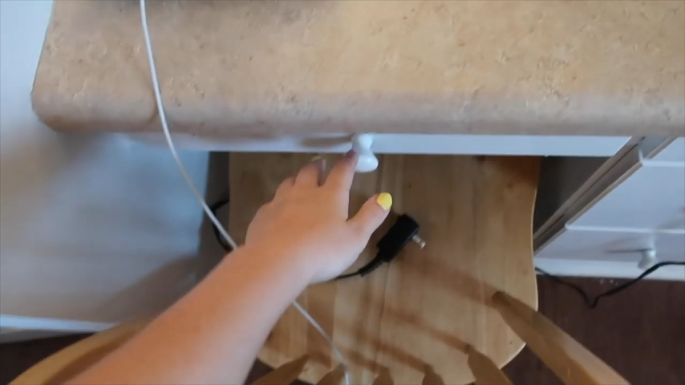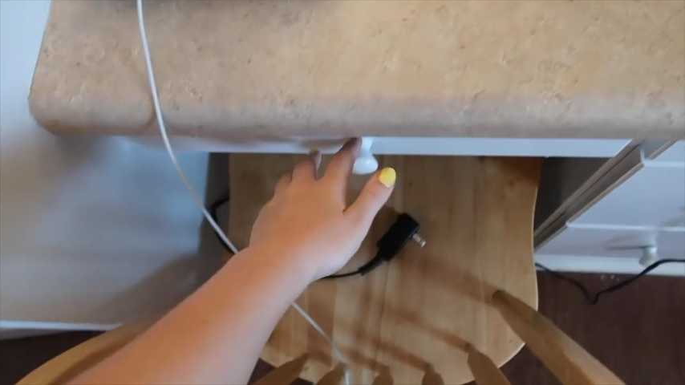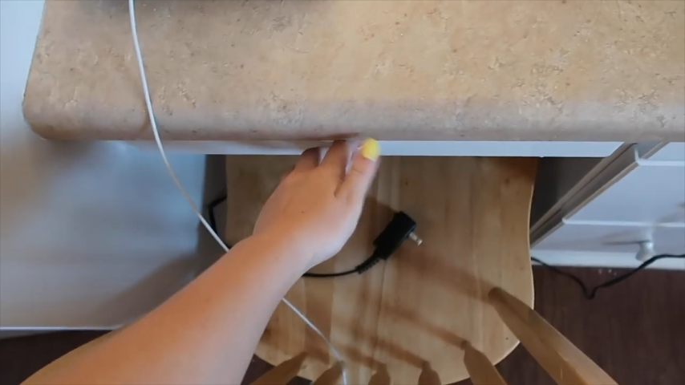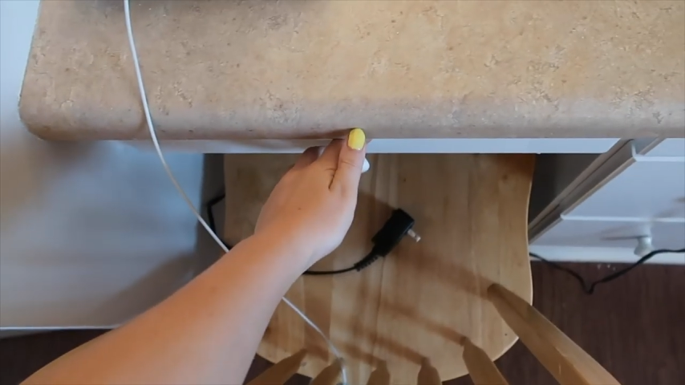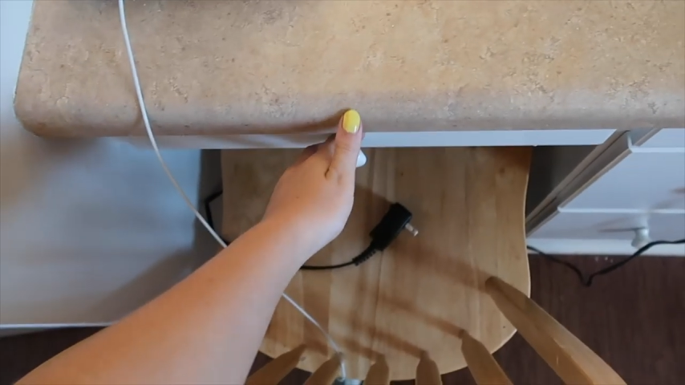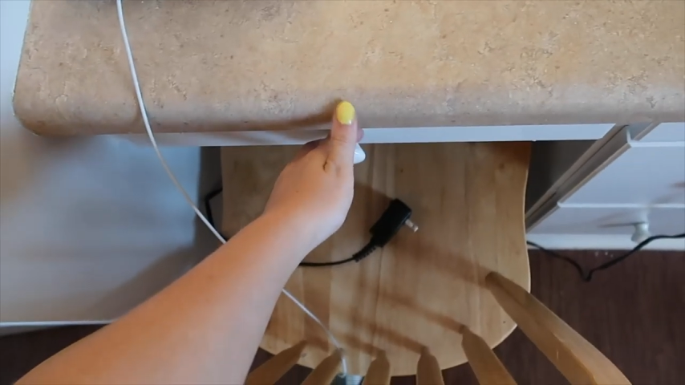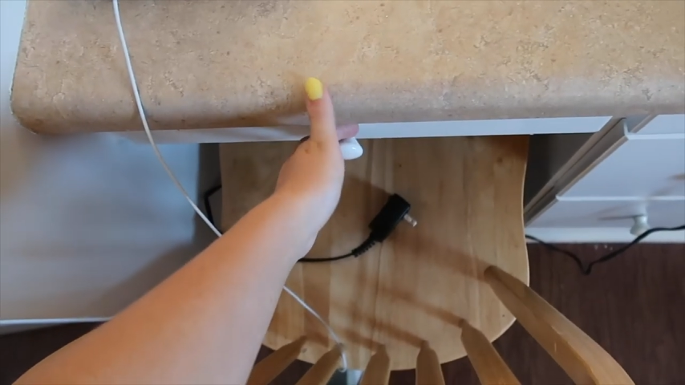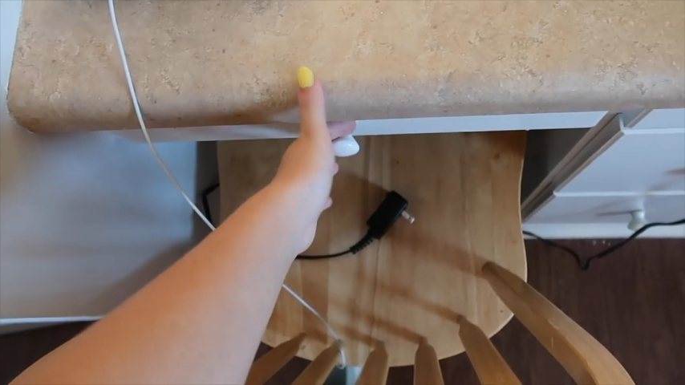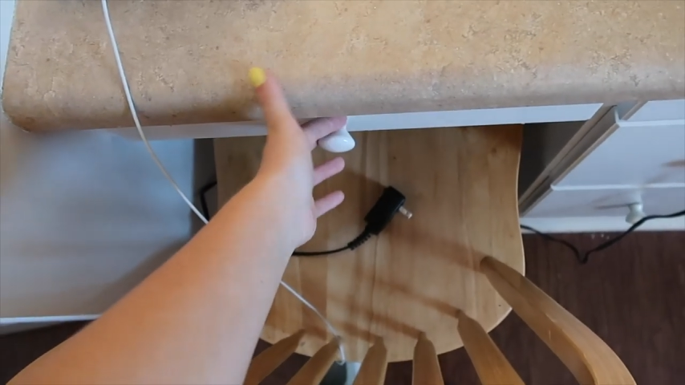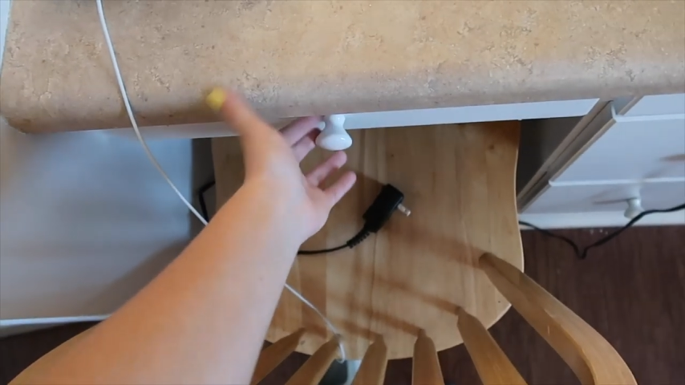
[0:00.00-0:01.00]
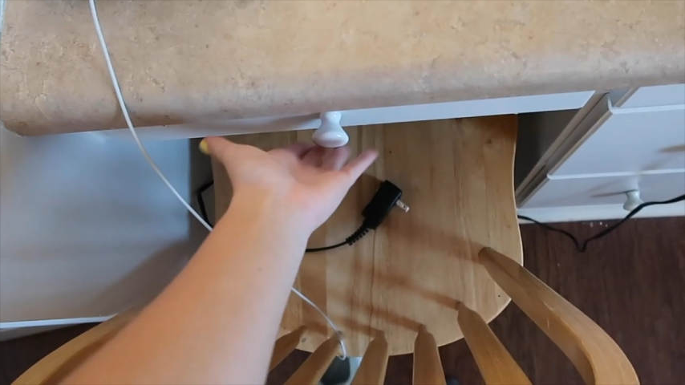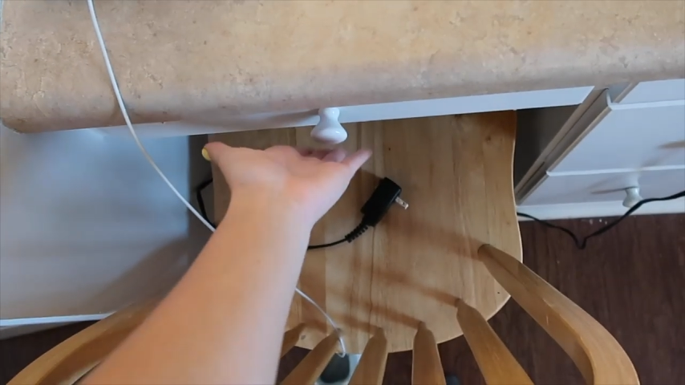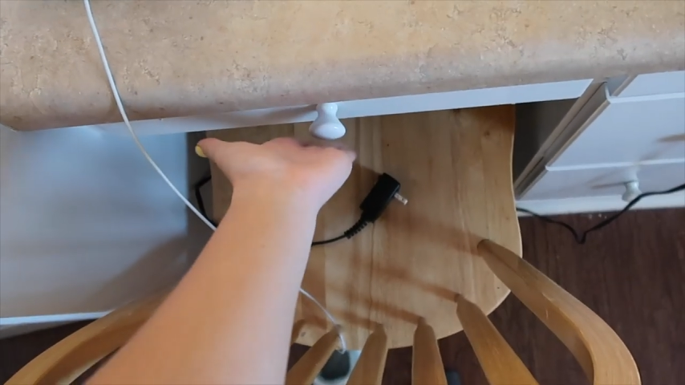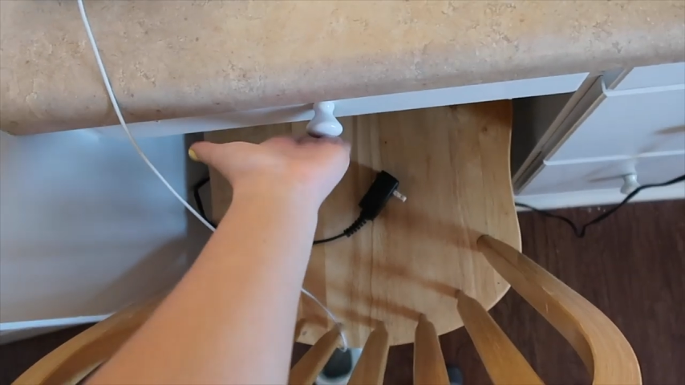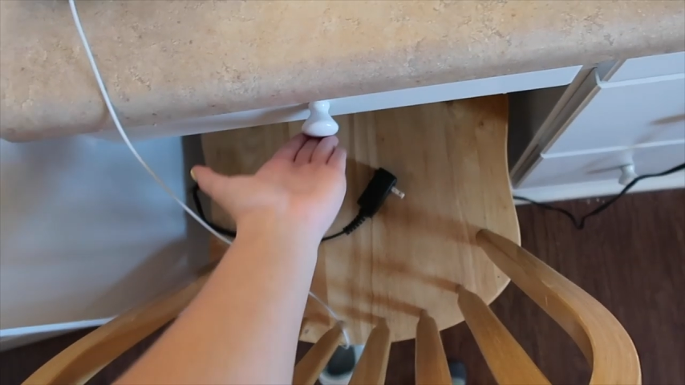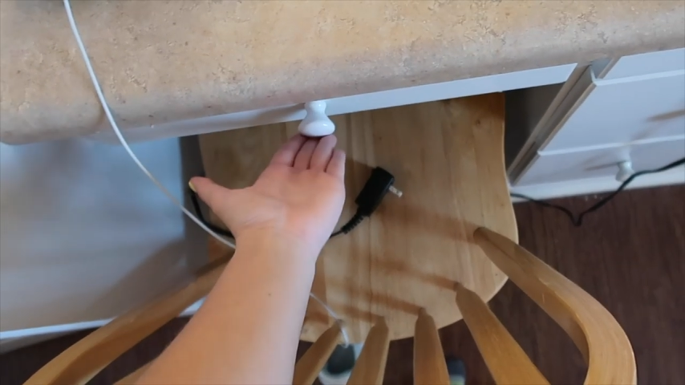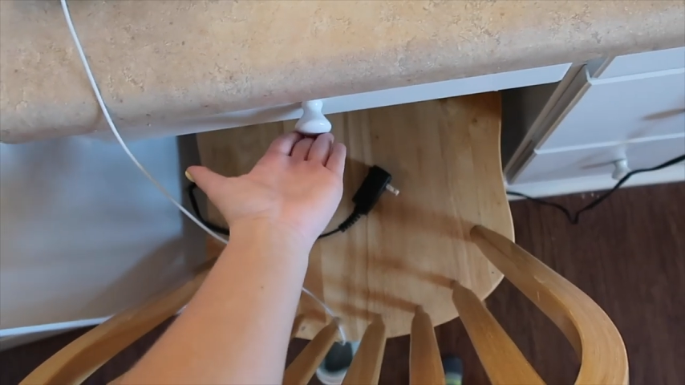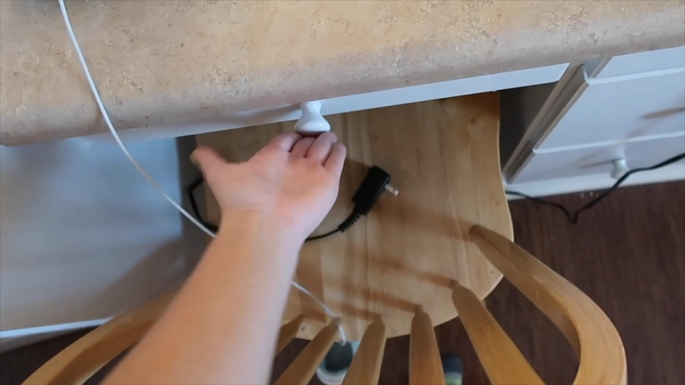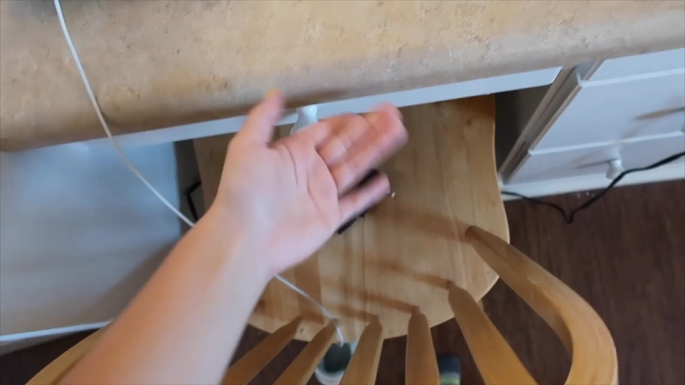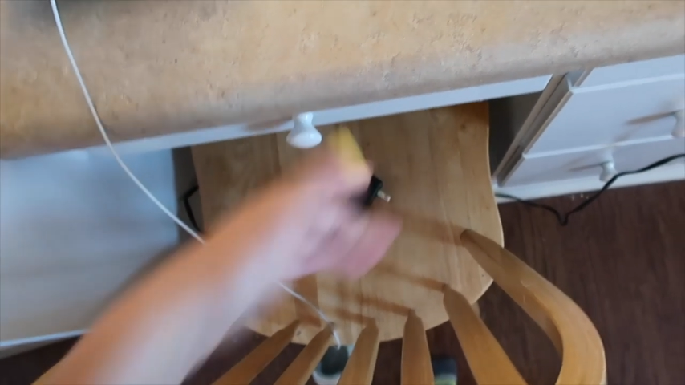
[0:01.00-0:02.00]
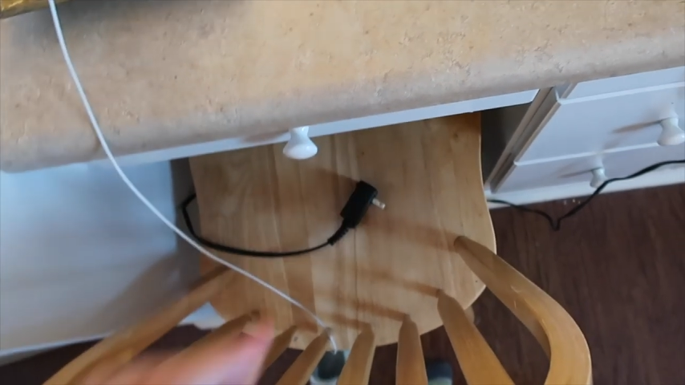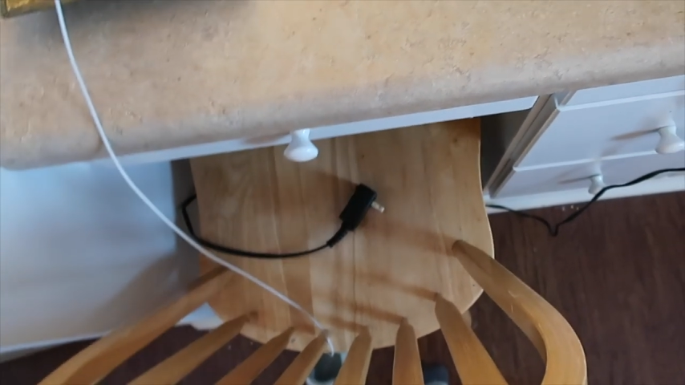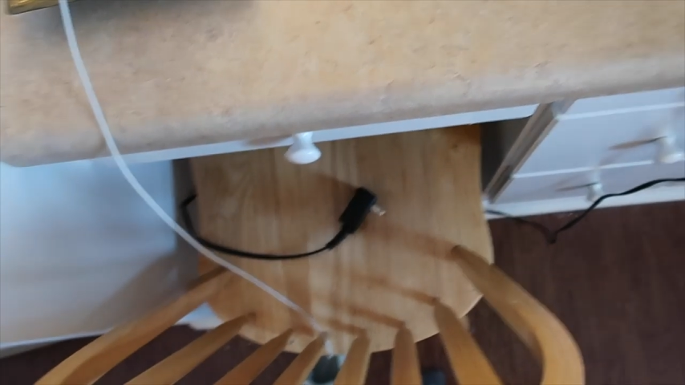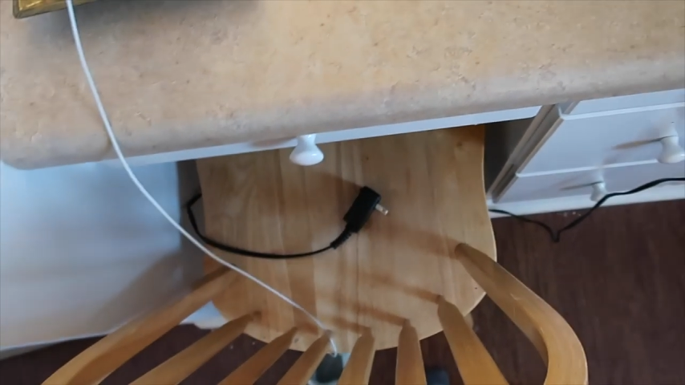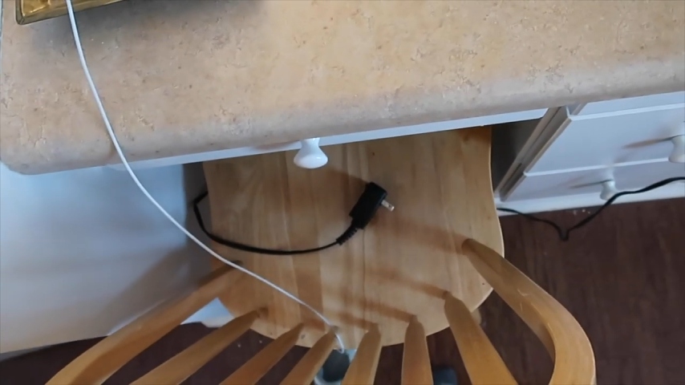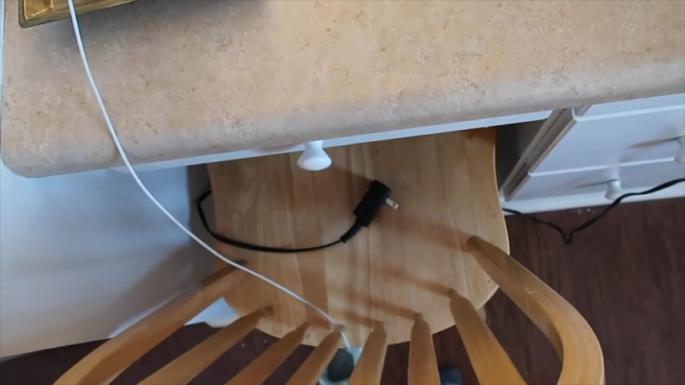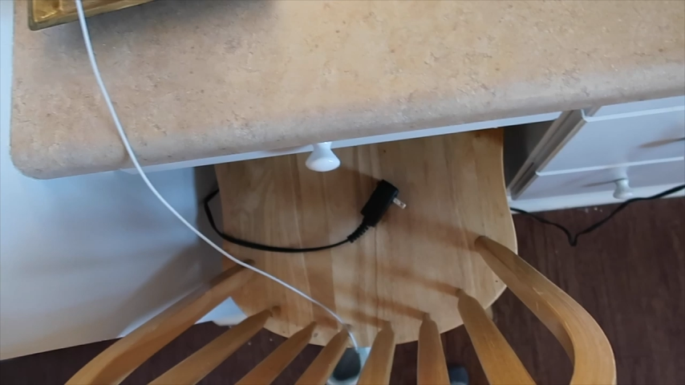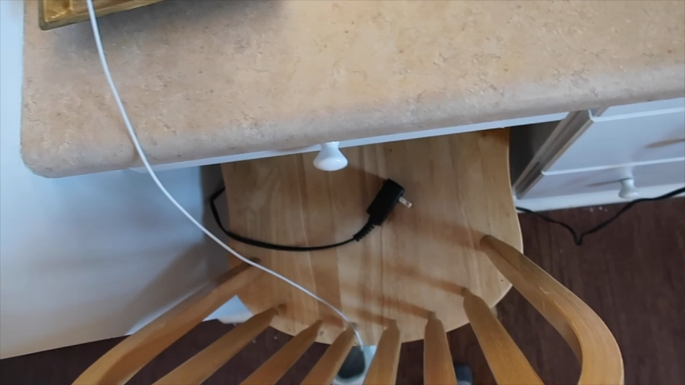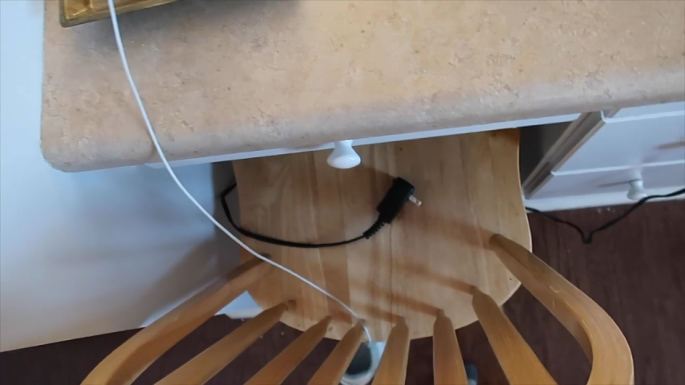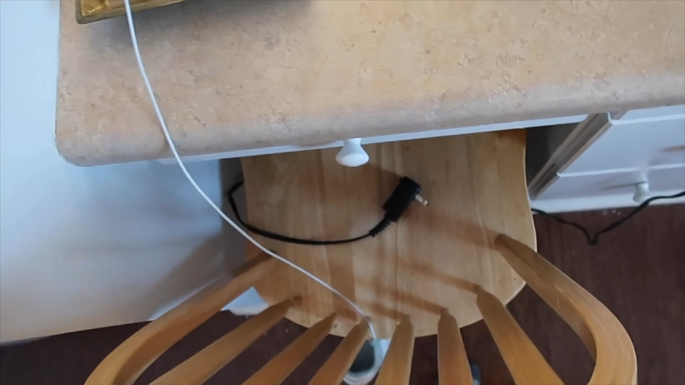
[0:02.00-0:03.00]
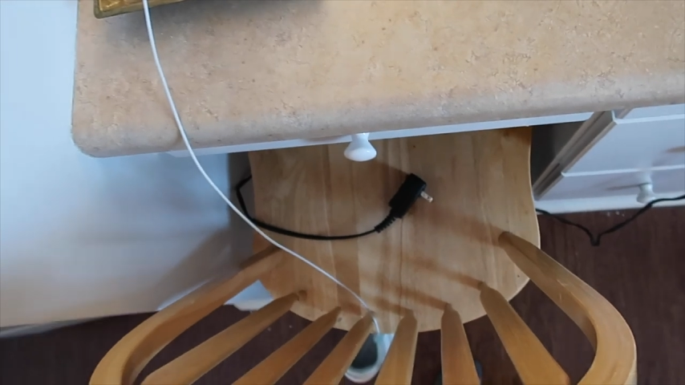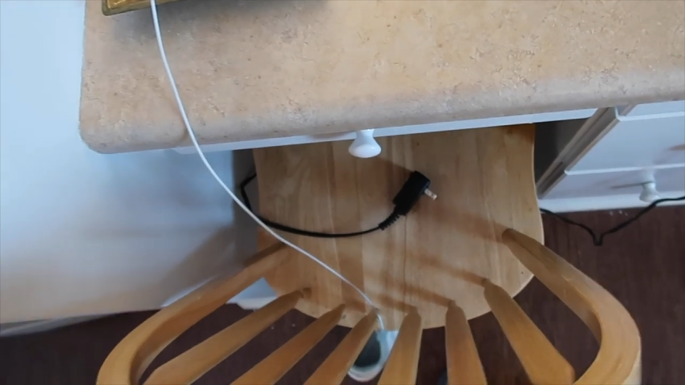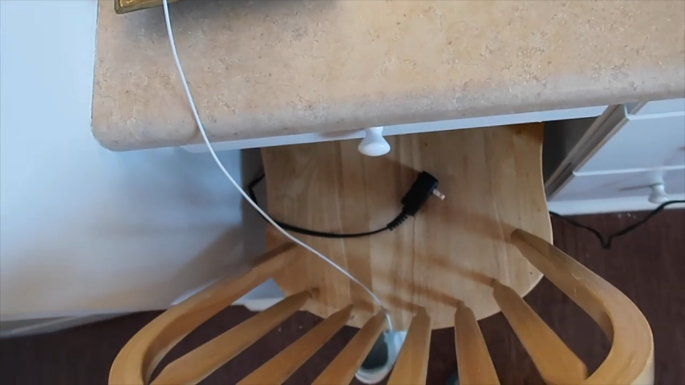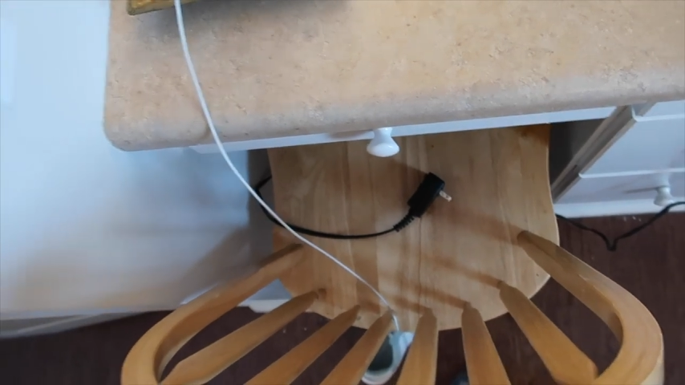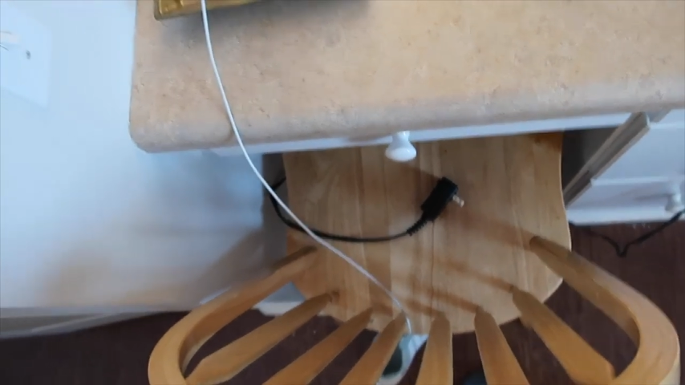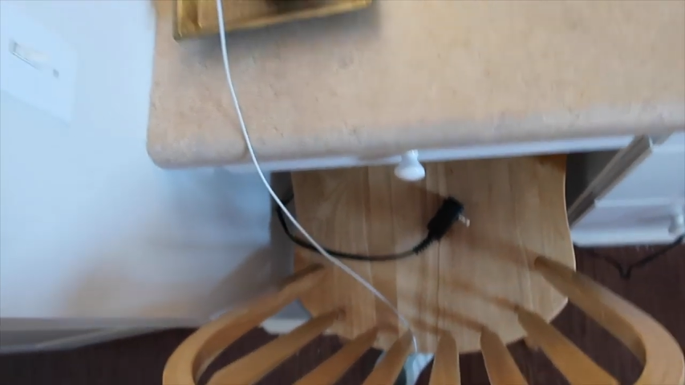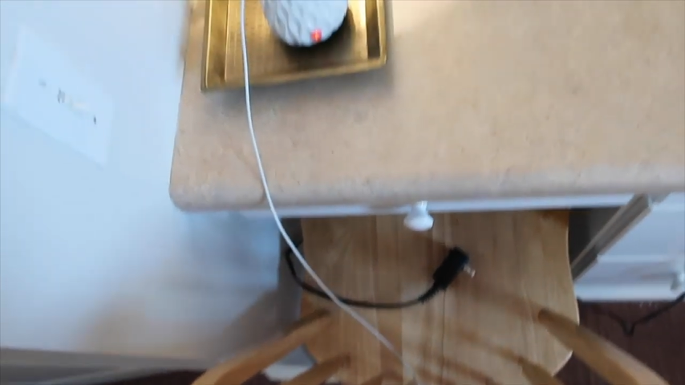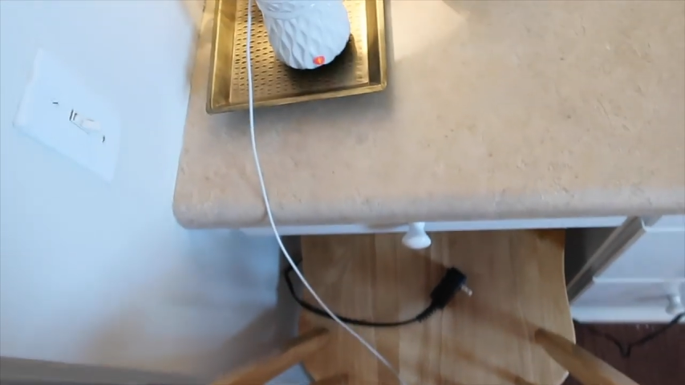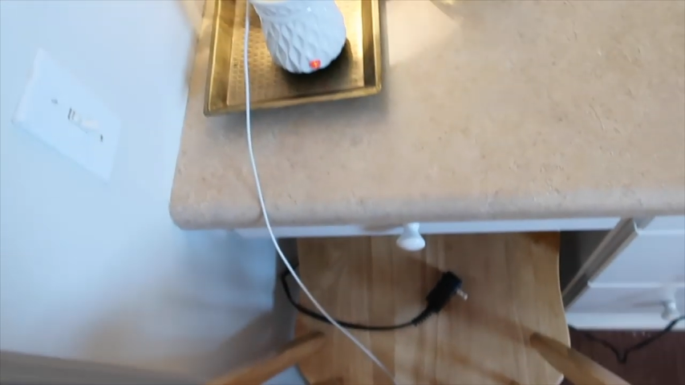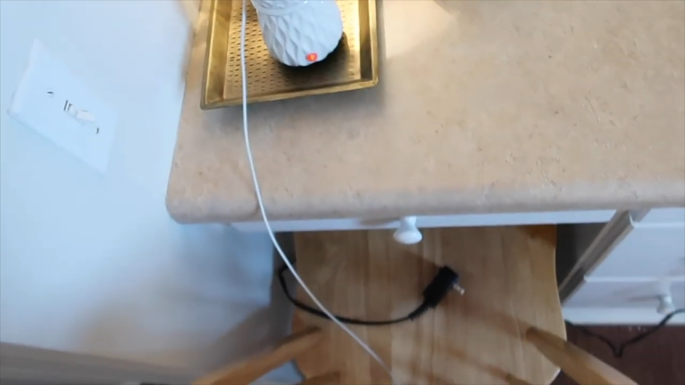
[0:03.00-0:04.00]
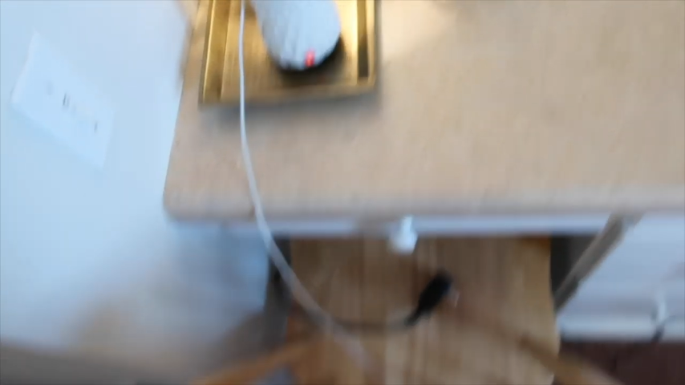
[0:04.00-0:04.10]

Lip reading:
[unreadable: no face in view]